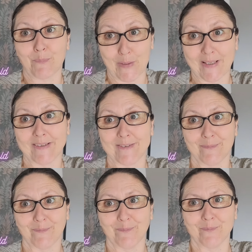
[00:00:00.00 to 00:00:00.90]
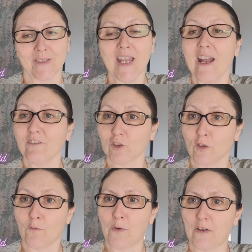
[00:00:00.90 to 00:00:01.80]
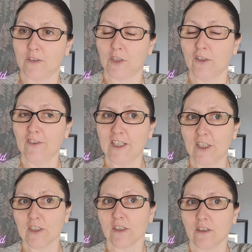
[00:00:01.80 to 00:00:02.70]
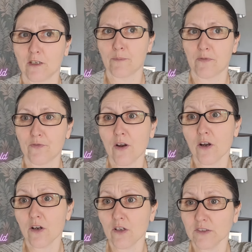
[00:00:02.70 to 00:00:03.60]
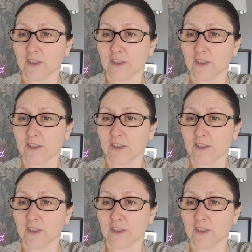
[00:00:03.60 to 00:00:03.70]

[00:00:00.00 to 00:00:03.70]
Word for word: pregnant yeah, I've done two videos on her before,